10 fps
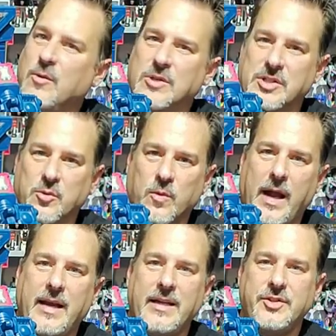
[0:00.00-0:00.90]
was the
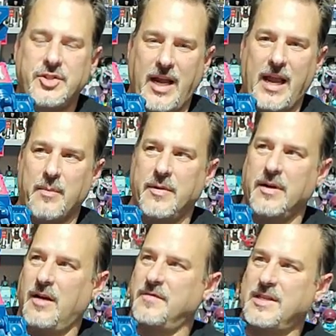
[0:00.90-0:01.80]
reigning champ
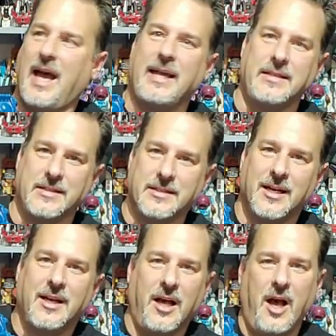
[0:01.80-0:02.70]
of Titans
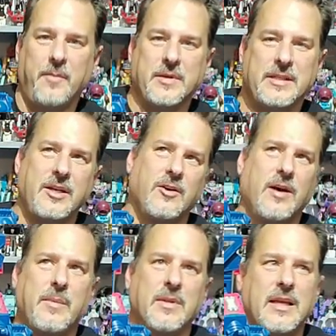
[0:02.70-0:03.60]
up until,
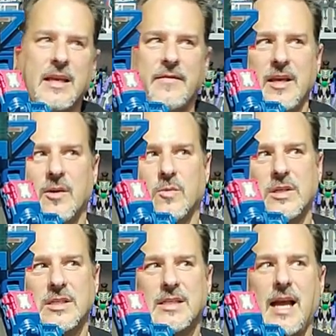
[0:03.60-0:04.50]
I believe, it
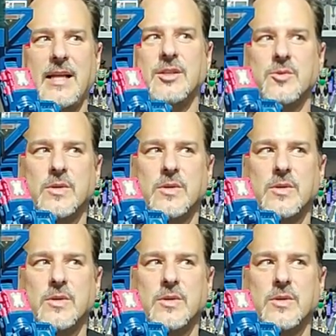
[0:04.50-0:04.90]
was Titans